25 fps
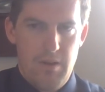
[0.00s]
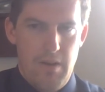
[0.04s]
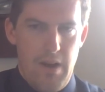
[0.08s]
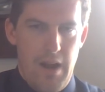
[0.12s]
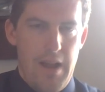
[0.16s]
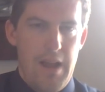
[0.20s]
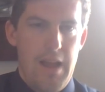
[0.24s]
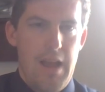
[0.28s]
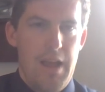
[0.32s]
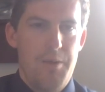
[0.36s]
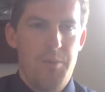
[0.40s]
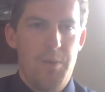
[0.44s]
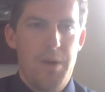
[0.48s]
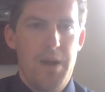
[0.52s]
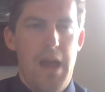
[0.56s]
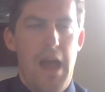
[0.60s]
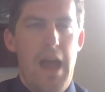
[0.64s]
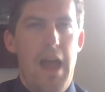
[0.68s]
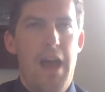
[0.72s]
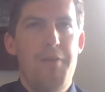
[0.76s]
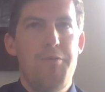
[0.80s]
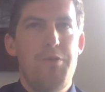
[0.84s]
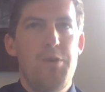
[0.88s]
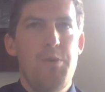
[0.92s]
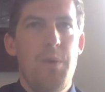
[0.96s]
Right? And when
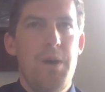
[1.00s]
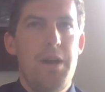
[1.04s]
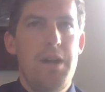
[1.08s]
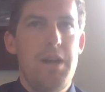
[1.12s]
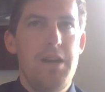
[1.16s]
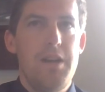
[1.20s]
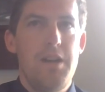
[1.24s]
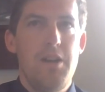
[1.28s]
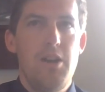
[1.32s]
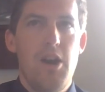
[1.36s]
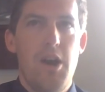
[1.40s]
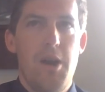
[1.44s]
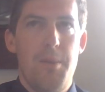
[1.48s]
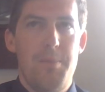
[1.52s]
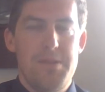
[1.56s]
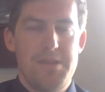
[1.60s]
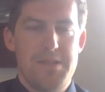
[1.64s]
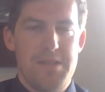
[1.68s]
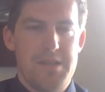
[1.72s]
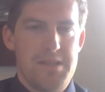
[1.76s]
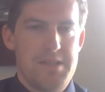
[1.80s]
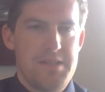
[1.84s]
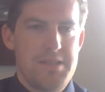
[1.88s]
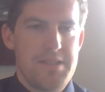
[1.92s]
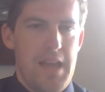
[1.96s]
everyone in Europe is
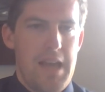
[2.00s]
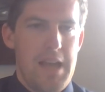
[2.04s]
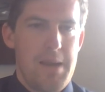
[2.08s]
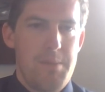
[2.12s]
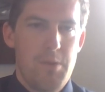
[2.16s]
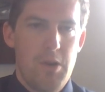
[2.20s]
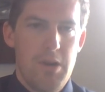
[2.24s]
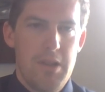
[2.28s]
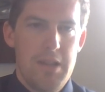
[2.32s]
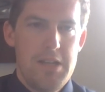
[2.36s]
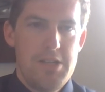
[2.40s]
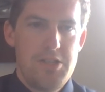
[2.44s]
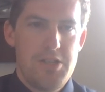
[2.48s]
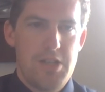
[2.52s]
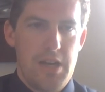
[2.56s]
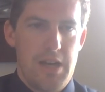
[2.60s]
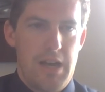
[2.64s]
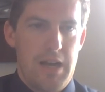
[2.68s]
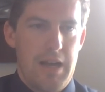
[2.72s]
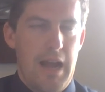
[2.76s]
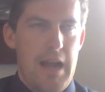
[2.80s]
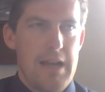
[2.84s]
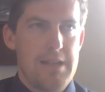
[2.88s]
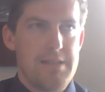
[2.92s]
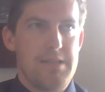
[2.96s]
the same religion
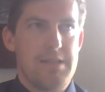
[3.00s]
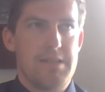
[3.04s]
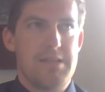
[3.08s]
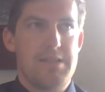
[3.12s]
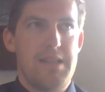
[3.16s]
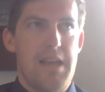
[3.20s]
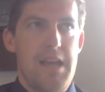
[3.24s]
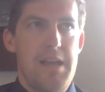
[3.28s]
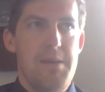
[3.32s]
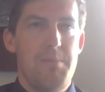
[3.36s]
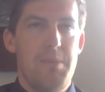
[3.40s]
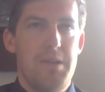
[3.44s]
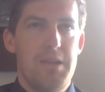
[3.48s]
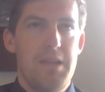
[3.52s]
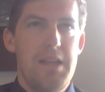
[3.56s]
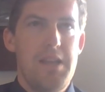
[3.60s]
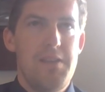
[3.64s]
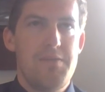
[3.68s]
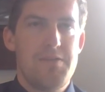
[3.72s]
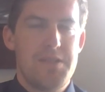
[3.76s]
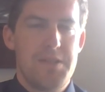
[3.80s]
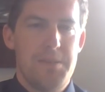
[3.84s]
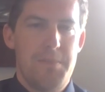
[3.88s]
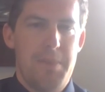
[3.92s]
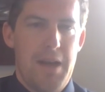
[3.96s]
and has the same
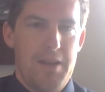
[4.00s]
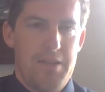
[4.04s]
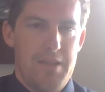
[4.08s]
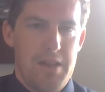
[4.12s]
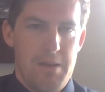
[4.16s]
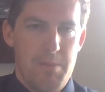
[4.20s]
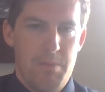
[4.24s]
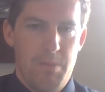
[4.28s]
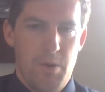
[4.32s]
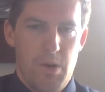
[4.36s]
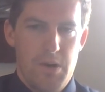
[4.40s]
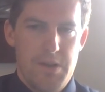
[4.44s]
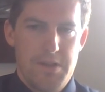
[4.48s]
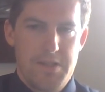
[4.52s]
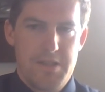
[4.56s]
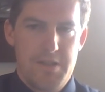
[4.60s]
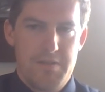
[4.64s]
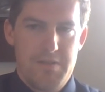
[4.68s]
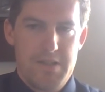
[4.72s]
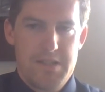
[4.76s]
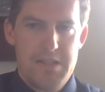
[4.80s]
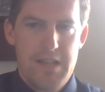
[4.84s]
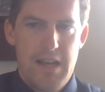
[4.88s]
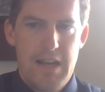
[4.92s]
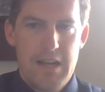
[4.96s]
beliefs about the importance of
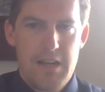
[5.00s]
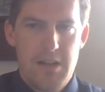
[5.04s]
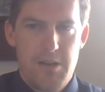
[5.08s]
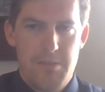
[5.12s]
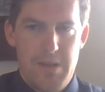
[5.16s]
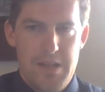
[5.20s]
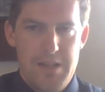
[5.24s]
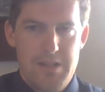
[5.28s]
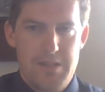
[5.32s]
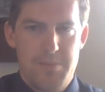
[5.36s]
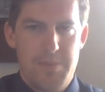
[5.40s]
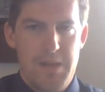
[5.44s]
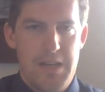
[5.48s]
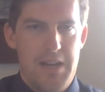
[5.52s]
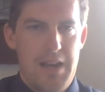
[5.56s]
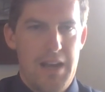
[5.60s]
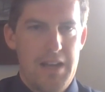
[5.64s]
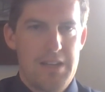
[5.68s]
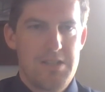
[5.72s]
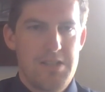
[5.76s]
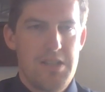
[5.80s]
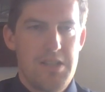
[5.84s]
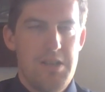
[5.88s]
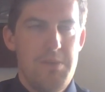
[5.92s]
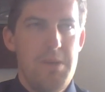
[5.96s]
the sacraments, being
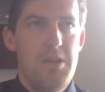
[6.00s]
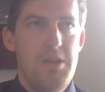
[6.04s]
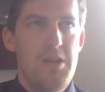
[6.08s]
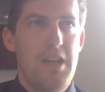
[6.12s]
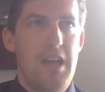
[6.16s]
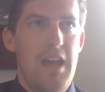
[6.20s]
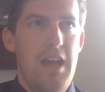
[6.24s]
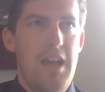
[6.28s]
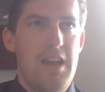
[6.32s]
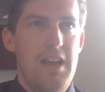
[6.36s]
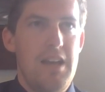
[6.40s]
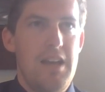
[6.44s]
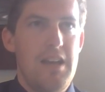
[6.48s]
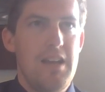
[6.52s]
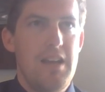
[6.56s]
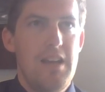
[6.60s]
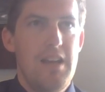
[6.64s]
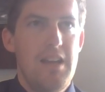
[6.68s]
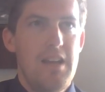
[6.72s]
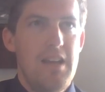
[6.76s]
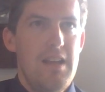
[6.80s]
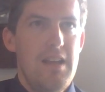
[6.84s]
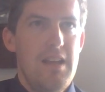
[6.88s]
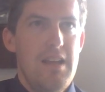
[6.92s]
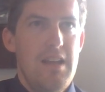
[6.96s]
excommunicated
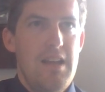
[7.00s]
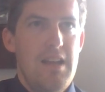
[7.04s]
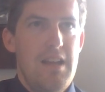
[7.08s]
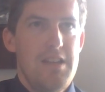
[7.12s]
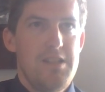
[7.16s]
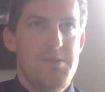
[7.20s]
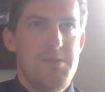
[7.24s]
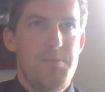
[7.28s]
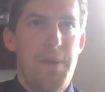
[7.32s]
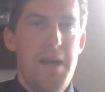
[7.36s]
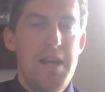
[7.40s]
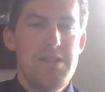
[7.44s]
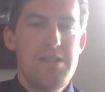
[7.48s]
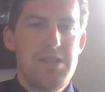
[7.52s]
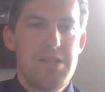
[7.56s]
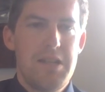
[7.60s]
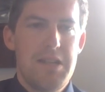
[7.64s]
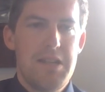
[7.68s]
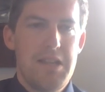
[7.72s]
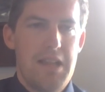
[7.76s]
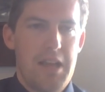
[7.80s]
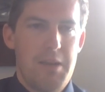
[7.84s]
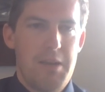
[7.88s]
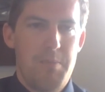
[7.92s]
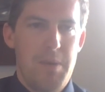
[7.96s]
is basically
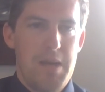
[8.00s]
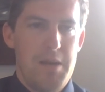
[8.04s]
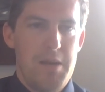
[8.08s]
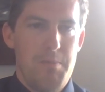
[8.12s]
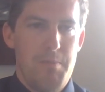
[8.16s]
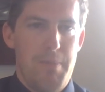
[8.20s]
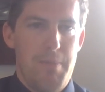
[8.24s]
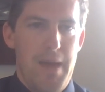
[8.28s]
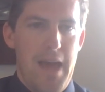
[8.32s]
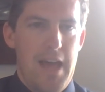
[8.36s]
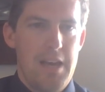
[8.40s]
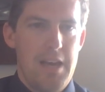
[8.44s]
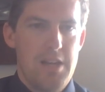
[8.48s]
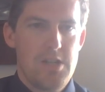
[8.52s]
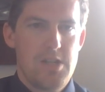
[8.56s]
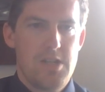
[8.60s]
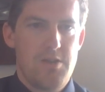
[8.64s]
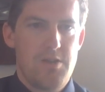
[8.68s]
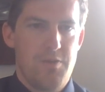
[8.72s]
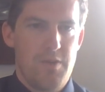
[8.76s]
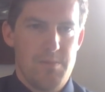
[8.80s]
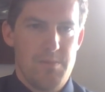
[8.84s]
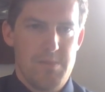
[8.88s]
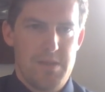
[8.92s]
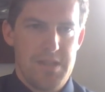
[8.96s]
like being banished
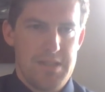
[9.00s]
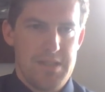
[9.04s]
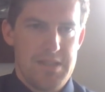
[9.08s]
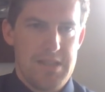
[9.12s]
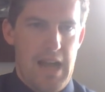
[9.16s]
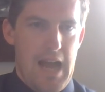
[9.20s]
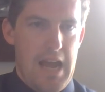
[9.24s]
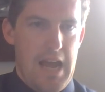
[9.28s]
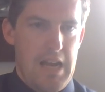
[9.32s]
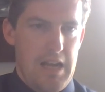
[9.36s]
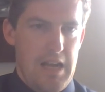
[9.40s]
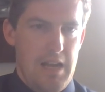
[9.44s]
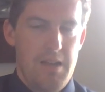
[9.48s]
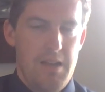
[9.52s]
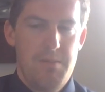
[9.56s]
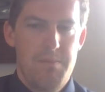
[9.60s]
from society.